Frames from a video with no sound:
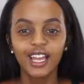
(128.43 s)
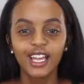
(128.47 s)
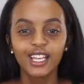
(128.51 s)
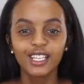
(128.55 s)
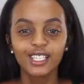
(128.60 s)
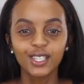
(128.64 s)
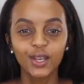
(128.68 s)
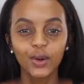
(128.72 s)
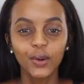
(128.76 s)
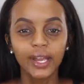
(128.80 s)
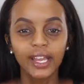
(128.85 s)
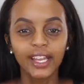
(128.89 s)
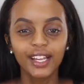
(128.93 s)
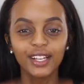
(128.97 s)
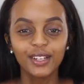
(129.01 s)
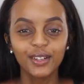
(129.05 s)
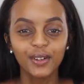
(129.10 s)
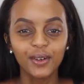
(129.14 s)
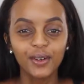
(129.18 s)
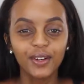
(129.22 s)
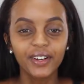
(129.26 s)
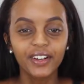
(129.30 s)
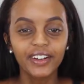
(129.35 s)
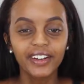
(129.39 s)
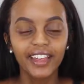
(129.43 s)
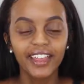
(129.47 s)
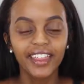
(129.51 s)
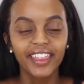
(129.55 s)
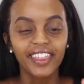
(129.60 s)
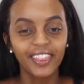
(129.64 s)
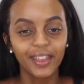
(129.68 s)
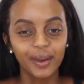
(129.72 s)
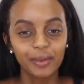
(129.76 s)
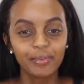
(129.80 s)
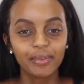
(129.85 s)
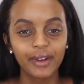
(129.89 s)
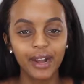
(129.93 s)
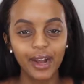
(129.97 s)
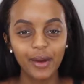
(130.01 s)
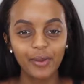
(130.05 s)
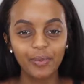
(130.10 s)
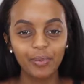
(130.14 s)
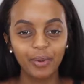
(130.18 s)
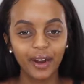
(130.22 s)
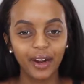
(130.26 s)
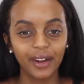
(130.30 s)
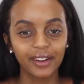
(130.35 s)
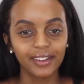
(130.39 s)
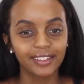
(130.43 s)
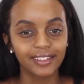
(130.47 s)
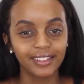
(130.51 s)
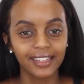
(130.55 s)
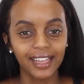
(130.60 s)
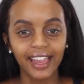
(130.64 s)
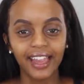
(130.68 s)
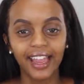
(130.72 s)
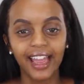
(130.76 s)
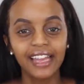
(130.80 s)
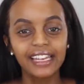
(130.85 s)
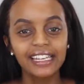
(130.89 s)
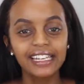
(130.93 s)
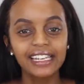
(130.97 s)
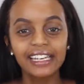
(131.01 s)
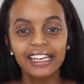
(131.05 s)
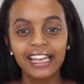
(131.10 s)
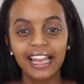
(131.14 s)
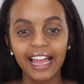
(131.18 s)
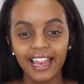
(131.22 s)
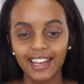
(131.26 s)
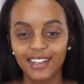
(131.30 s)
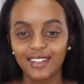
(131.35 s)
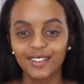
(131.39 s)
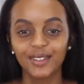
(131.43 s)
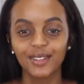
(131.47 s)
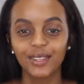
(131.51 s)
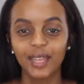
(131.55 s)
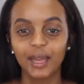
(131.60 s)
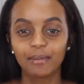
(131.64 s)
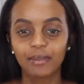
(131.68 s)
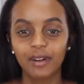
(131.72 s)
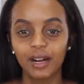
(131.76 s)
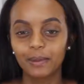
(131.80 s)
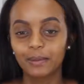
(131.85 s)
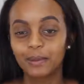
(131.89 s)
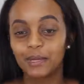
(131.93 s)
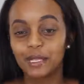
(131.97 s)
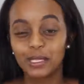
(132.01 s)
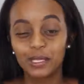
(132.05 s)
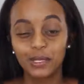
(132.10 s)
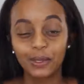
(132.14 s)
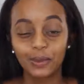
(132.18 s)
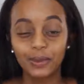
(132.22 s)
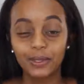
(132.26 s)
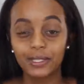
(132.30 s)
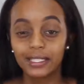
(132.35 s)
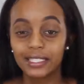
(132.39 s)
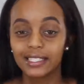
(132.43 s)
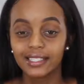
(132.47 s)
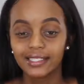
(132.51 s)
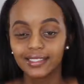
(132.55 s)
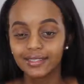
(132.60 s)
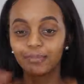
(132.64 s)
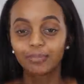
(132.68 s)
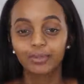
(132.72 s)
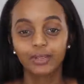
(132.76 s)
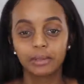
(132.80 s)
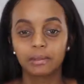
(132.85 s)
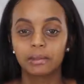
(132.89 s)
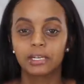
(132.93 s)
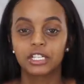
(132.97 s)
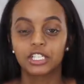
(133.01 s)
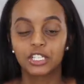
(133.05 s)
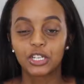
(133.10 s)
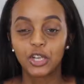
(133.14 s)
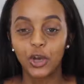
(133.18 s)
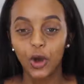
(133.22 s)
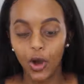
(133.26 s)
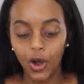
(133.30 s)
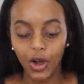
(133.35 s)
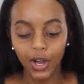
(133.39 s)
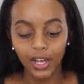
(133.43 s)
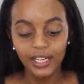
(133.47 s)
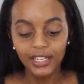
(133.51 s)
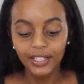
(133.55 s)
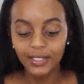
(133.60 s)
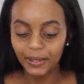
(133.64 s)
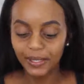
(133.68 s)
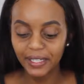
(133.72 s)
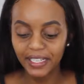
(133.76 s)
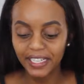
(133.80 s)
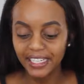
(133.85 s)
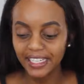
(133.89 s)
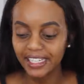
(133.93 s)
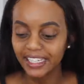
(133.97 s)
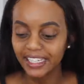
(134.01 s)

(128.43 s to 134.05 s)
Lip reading: So ignore the brow part, okay? I did not know that brow pencil was pretty much gone.